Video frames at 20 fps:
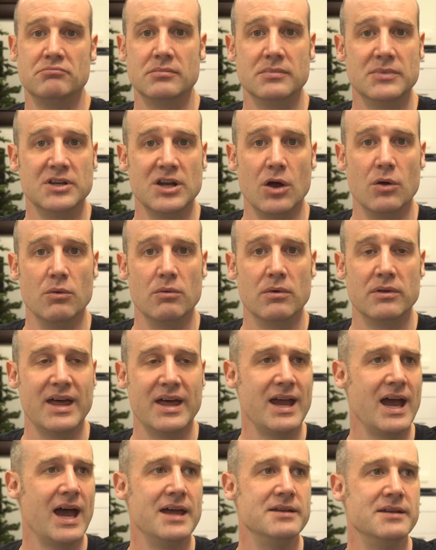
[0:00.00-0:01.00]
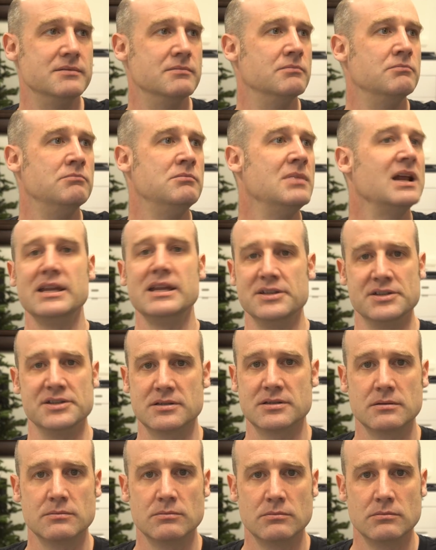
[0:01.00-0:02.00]
you know, they had
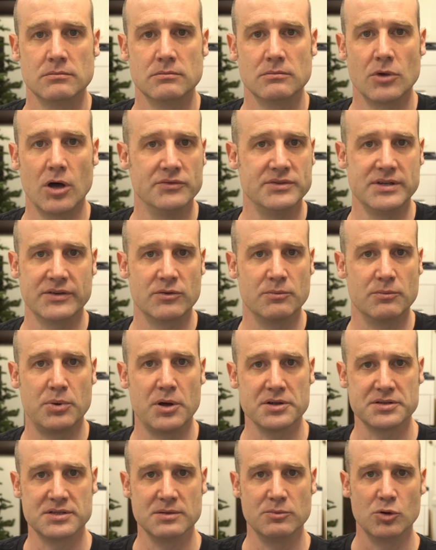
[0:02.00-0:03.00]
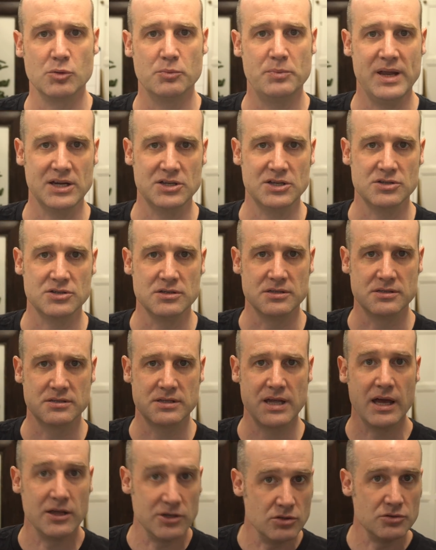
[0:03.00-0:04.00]
millions of different possible pictures
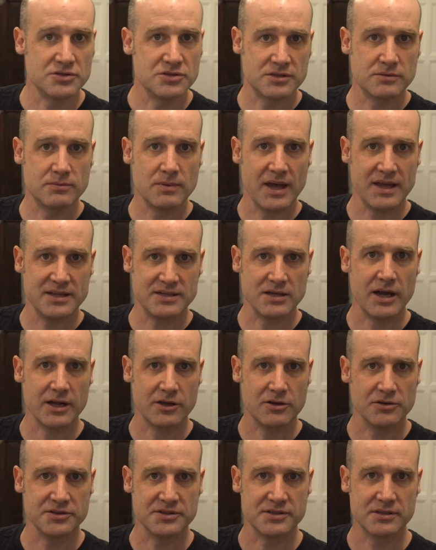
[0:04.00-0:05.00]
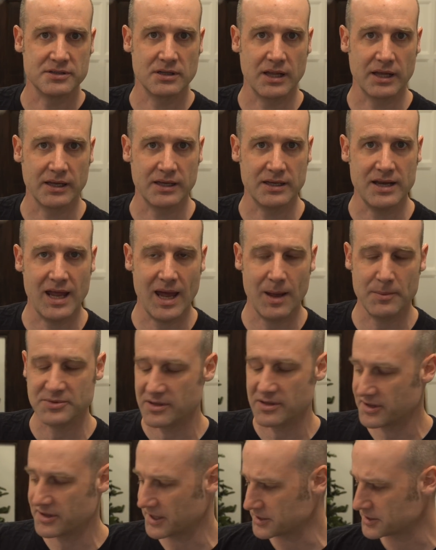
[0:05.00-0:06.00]
that are used as icons, like in apps
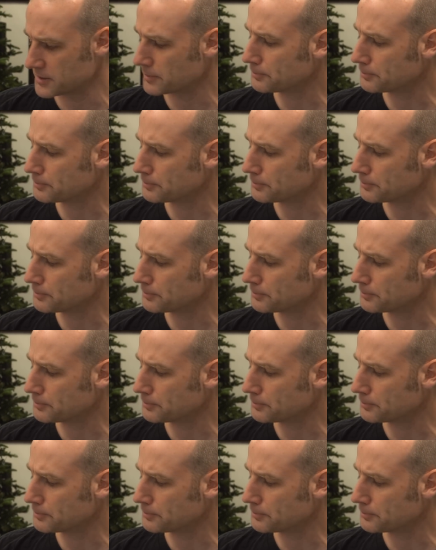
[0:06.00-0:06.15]
and things.